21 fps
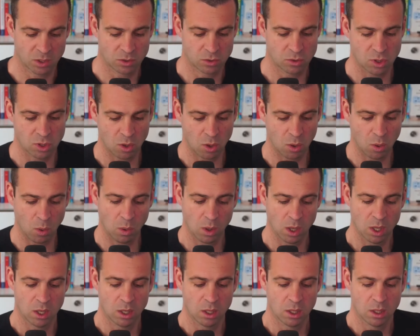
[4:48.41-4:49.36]

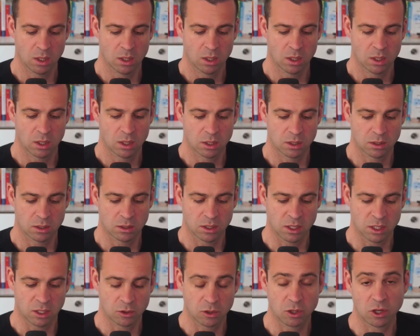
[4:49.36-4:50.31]
So
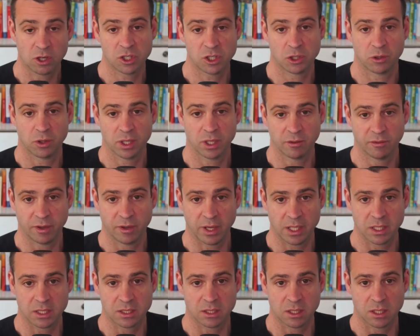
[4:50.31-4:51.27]
the nurturing
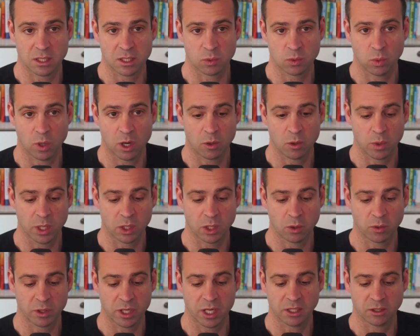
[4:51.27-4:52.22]
phase is where we
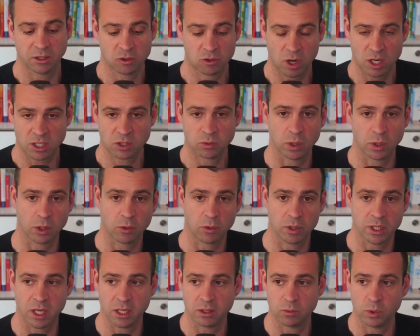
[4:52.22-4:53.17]
create trust, we
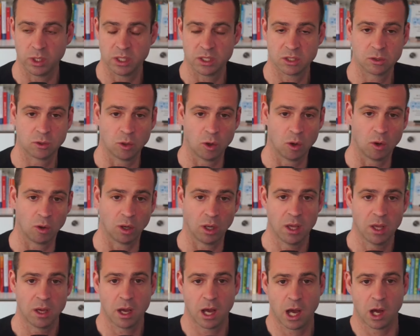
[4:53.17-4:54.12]

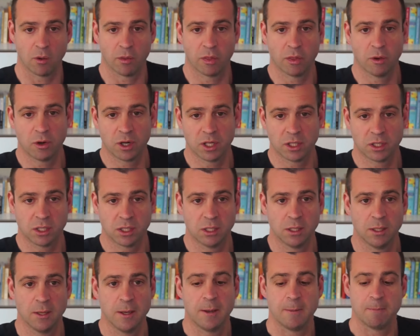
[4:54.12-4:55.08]
install
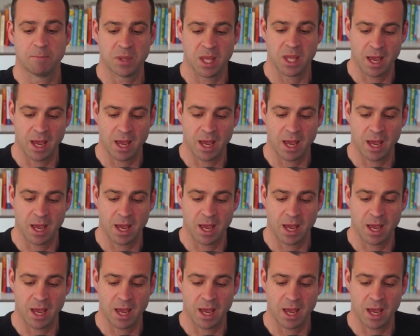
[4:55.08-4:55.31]
authority.